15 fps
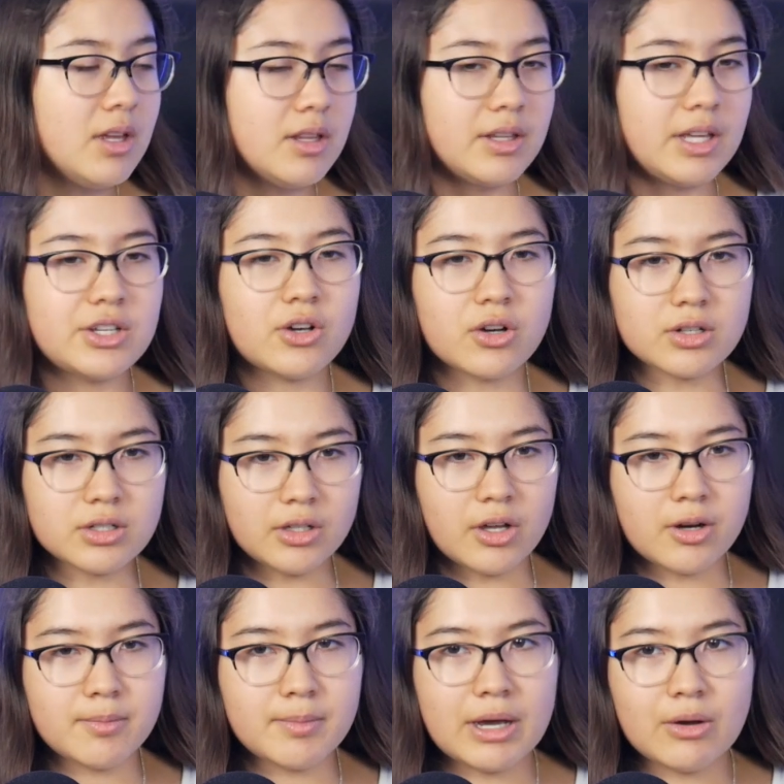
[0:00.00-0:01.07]
They talked a
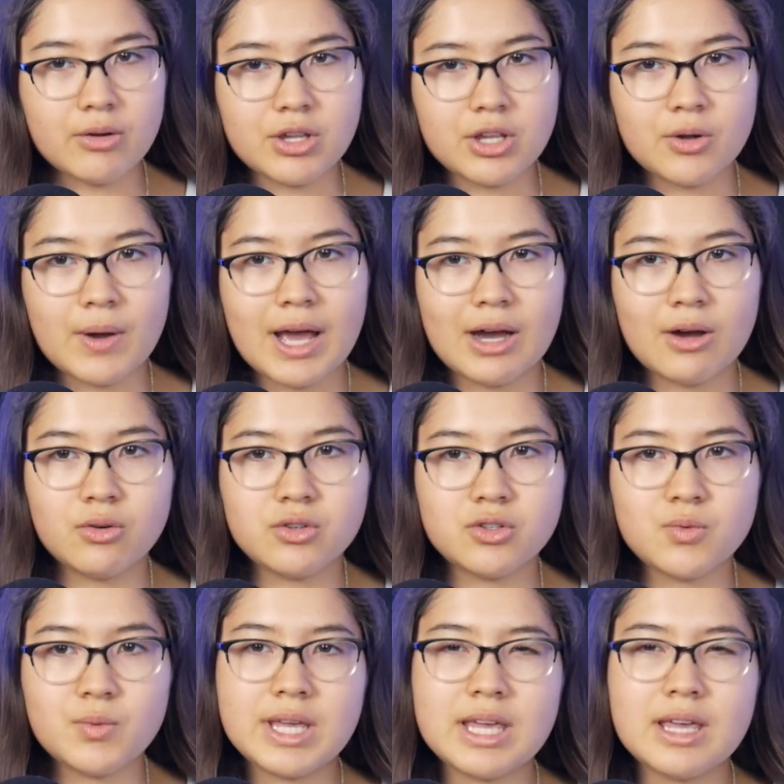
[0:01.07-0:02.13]
lot about how do
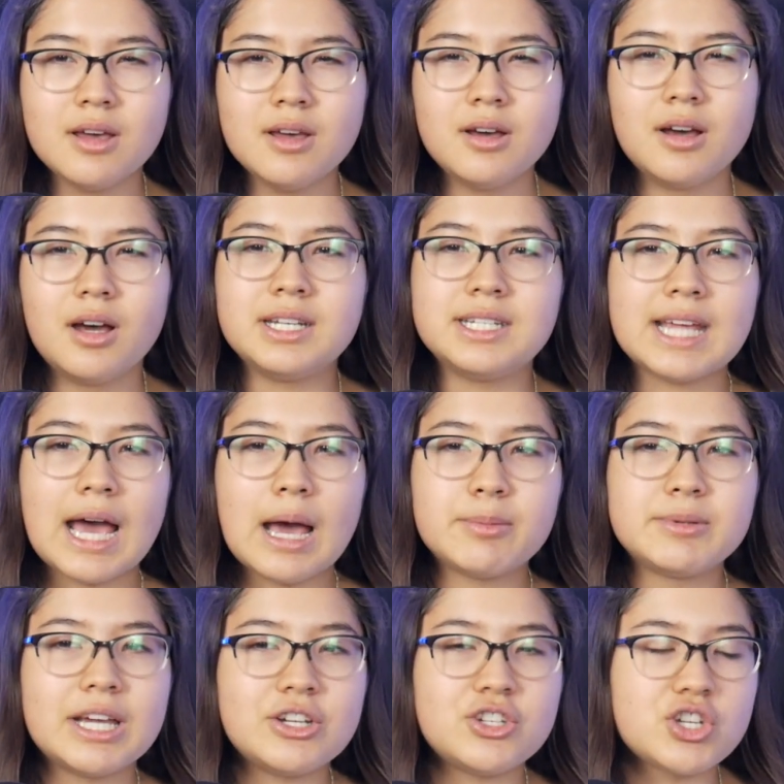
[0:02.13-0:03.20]
we
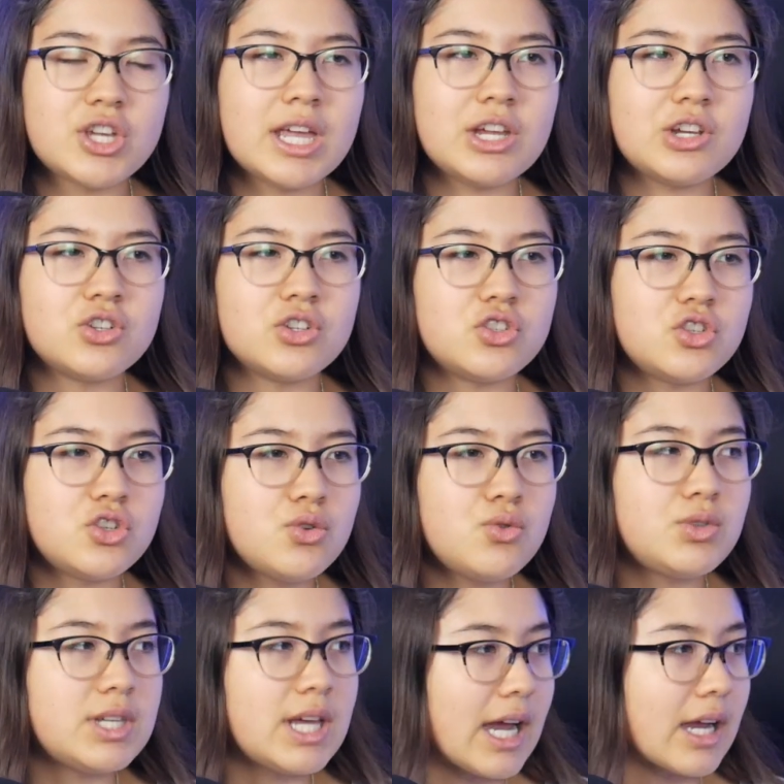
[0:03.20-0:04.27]
adapt education
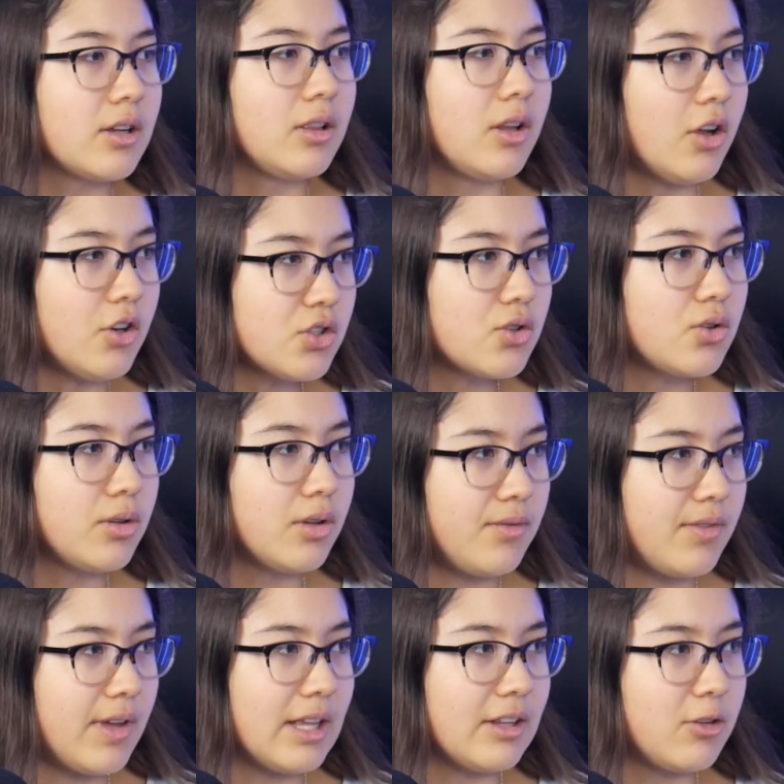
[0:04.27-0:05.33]
to technological
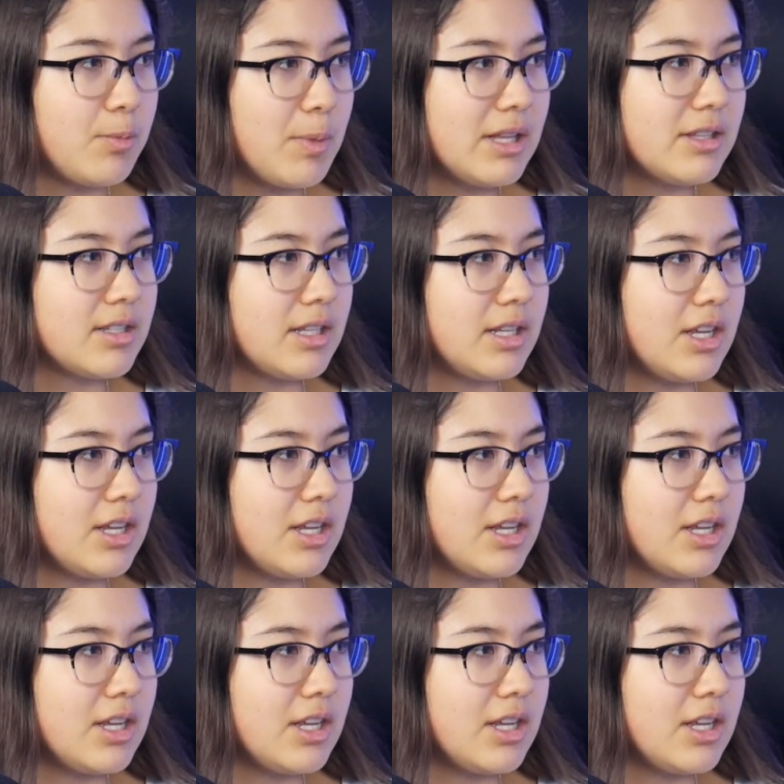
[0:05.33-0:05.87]
advancements, and